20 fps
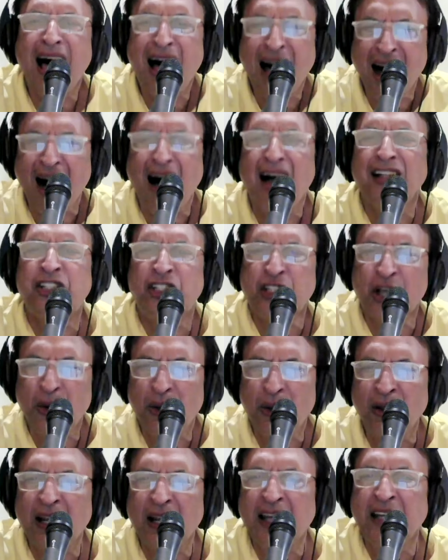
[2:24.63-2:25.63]
heart,
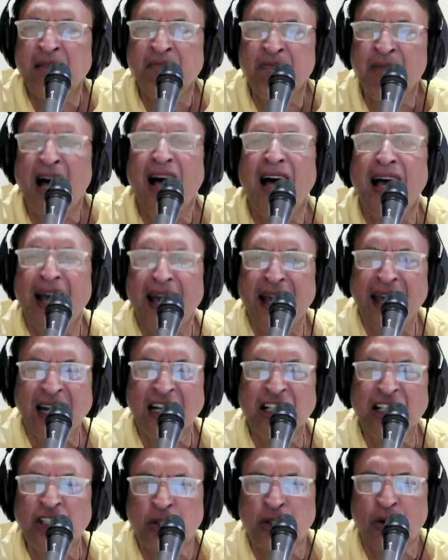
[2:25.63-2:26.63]
soul, and mind
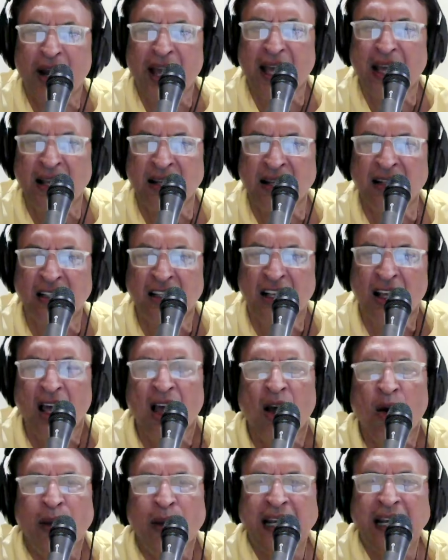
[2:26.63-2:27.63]
and strength,
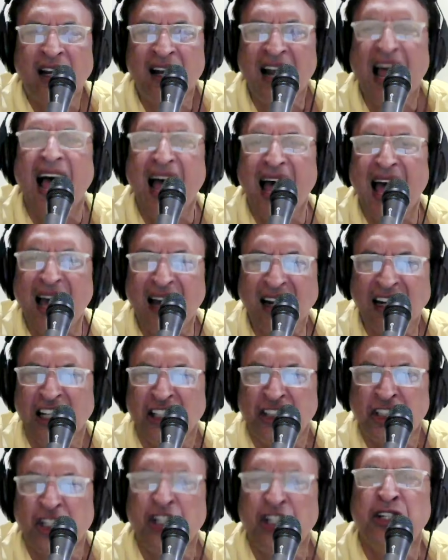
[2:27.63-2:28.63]
we gladly
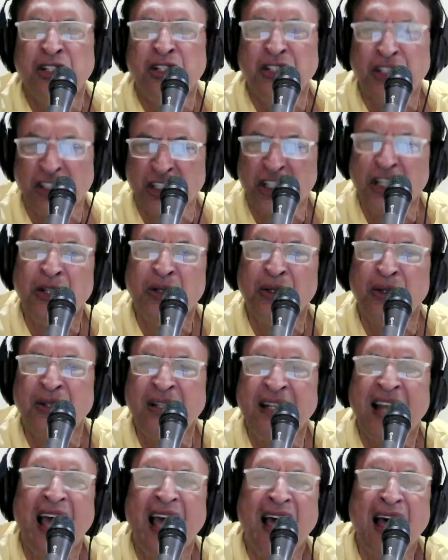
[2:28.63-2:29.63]
choose you
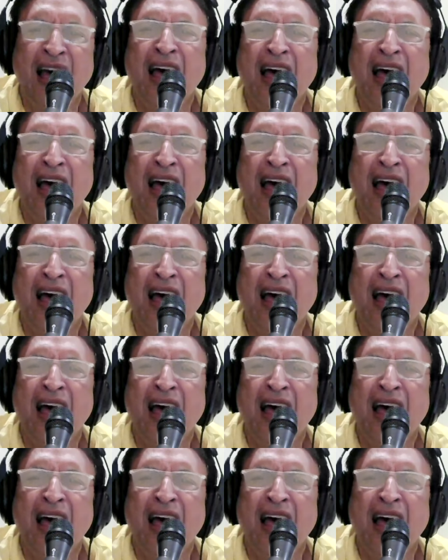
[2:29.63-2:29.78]
now.